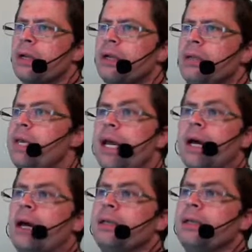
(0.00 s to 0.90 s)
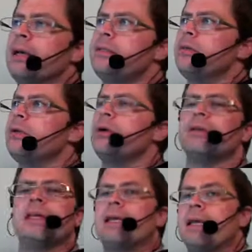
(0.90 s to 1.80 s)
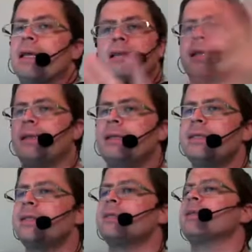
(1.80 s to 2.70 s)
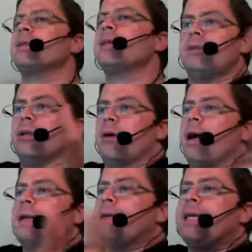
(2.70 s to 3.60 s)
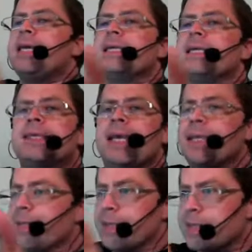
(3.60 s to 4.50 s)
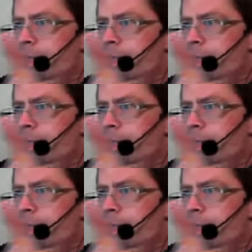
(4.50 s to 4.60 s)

Yeah, I don't know. Like, and this is like, I can't say that